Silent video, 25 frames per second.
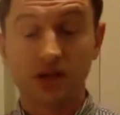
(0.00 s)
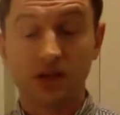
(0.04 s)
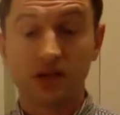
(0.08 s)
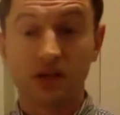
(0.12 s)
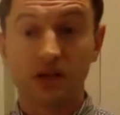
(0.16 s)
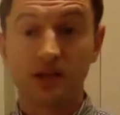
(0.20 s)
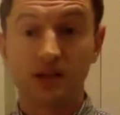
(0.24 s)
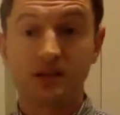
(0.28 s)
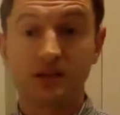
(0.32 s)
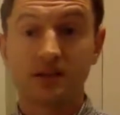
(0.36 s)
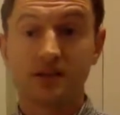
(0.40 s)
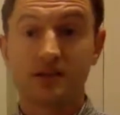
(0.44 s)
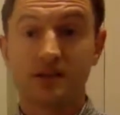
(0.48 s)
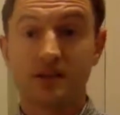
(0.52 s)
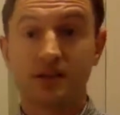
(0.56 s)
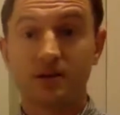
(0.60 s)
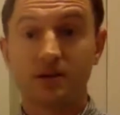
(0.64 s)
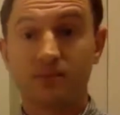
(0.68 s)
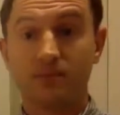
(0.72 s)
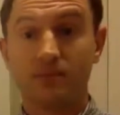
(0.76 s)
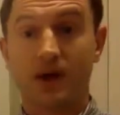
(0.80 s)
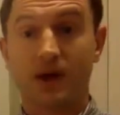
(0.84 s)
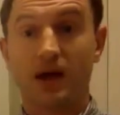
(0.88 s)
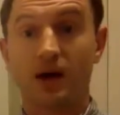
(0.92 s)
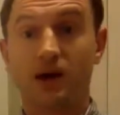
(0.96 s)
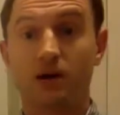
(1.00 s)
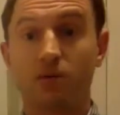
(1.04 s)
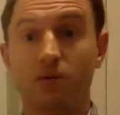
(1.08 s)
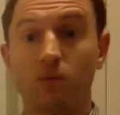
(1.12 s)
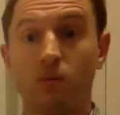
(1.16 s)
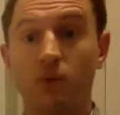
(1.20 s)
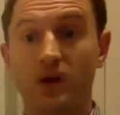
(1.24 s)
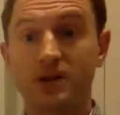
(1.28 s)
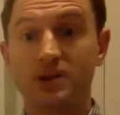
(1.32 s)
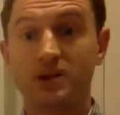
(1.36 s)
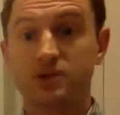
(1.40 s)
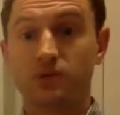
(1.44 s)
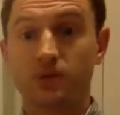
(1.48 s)
you need to think about
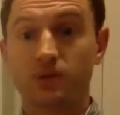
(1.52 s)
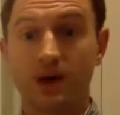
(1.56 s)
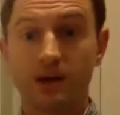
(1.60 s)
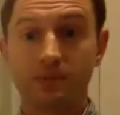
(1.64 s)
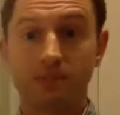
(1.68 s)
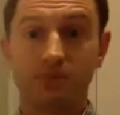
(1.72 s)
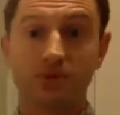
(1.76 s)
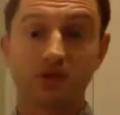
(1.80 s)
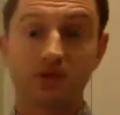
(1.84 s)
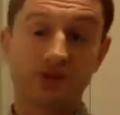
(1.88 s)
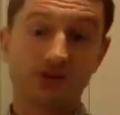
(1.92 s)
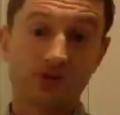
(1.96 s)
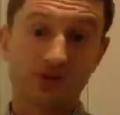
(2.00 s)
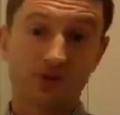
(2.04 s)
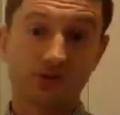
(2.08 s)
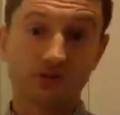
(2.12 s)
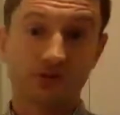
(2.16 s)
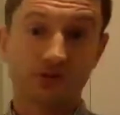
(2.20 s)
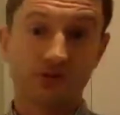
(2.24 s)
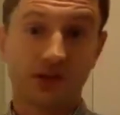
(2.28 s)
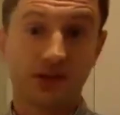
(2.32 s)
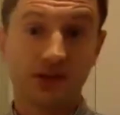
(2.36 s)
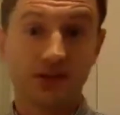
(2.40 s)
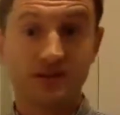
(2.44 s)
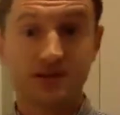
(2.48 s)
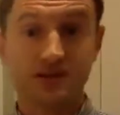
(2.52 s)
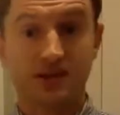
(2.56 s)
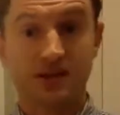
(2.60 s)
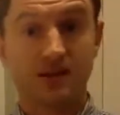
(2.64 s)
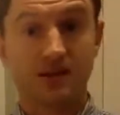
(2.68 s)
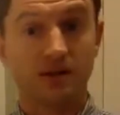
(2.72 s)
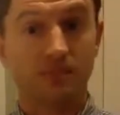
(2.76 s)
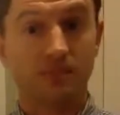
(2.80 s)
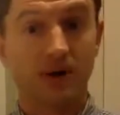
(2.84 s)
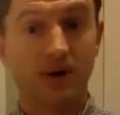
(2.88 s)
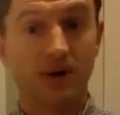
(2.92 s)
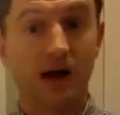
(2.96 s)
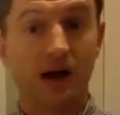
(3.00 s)
when do I put certain things in
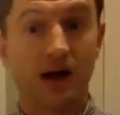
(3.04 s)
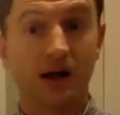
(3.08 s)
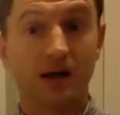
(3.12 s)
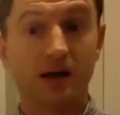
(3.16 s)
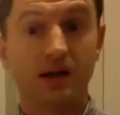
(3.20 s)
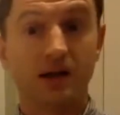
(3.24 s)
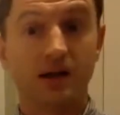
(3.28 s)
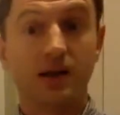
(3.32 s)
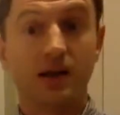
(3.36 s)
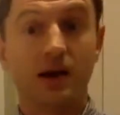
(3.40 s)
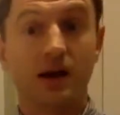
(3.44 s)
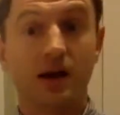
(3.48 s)
the pot